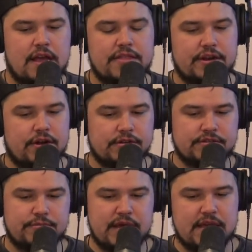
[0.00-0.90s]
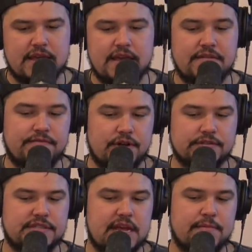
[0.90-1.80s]
and then also making a
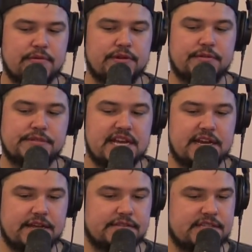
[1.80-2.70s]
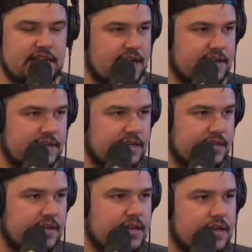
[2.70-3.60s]
false statement when obtaining a state ID.